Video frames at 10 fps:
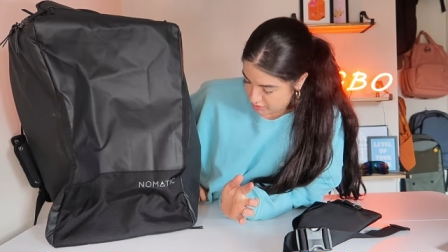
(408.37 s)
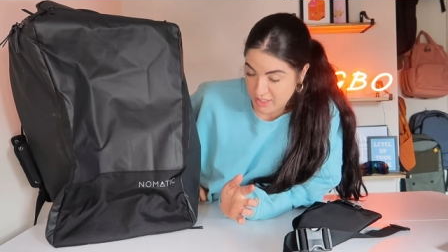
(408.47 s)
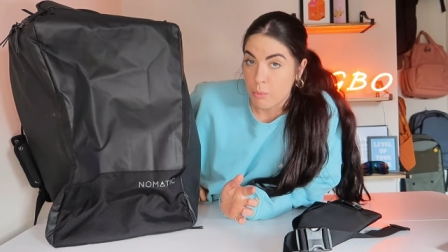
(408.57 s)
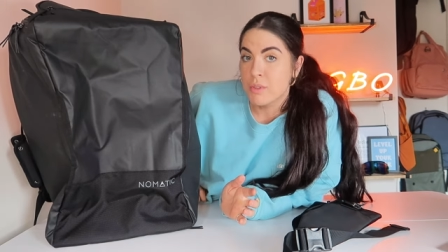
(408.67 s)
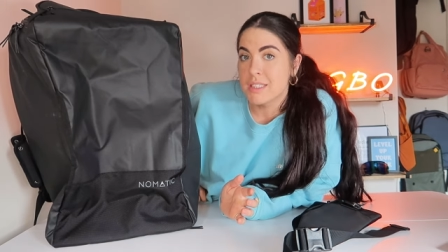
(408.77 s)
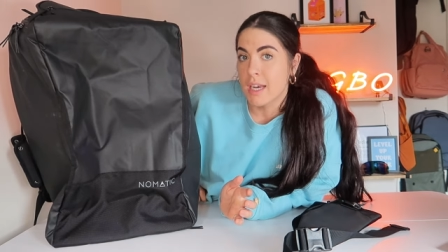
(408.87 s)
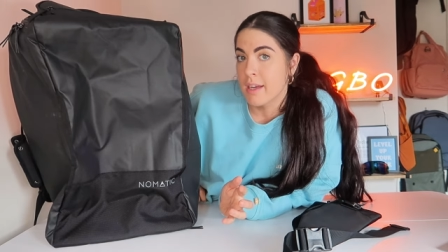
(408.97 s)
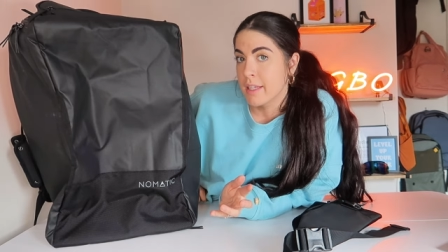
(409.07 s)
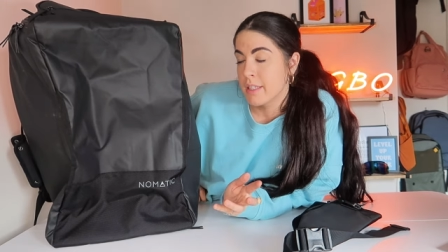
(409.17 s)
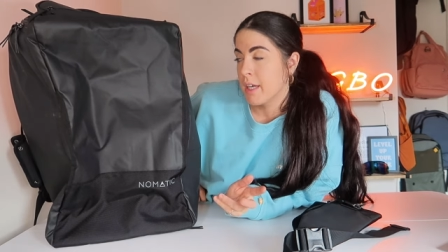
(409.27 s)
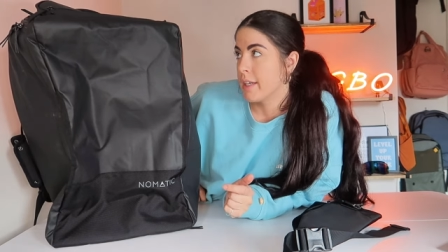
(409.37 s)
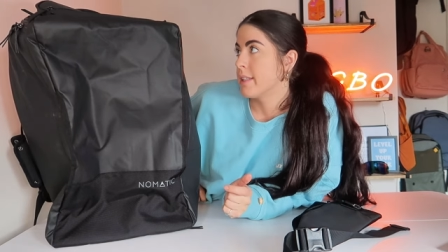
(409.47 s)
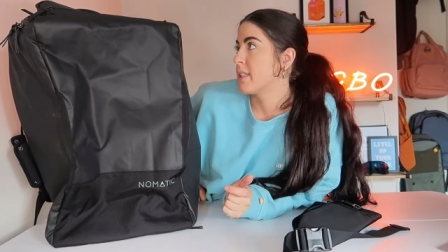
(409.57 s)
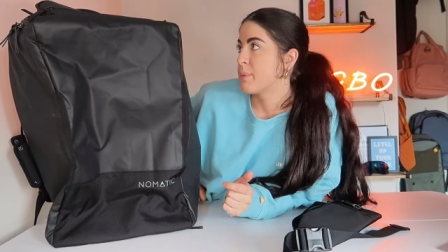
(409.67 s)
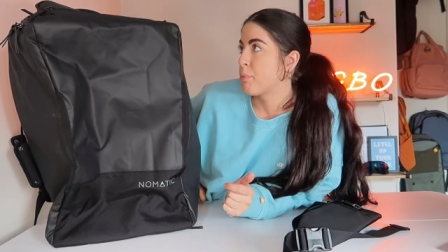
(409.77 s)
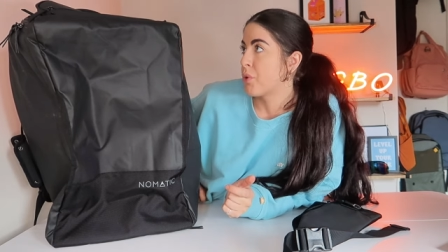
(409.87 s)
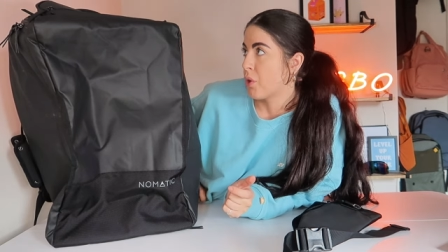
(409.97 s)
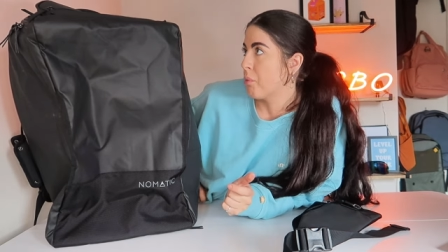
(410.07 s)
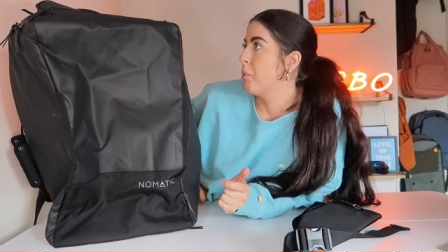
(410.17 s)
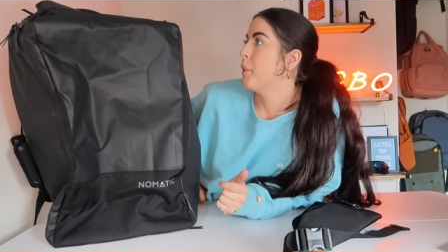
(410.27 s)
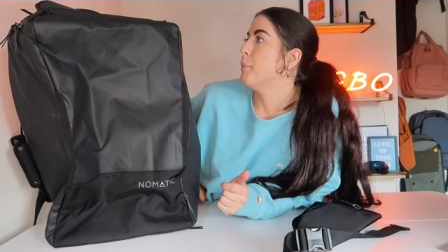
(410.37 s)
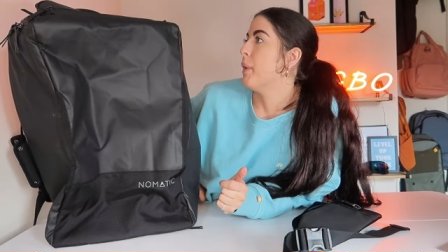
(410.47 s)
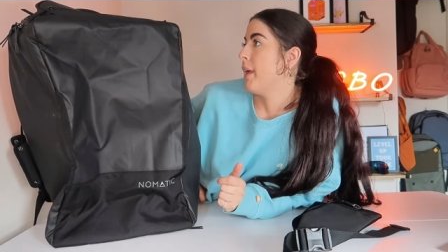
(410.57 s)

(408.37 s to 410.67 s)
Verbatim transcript: someone's lying and it's probably